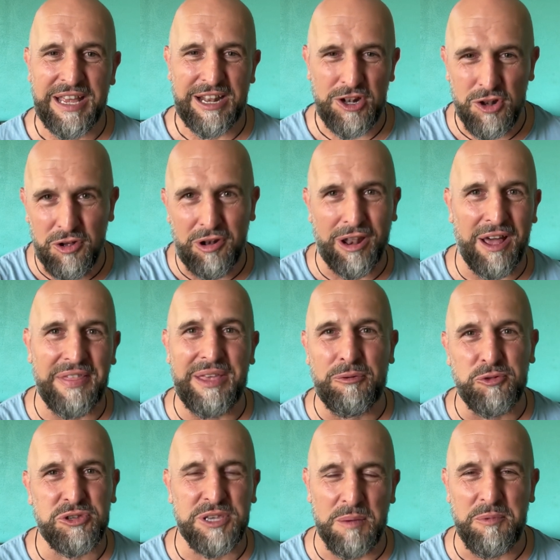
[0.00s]
Looked like there
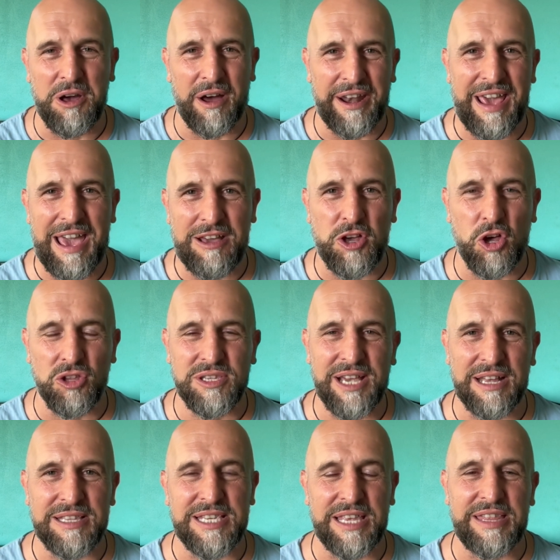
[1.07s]
was some kind of head
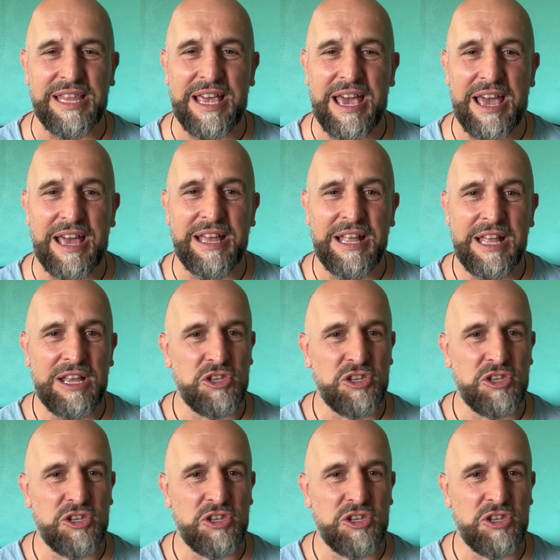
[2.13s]
contact in there.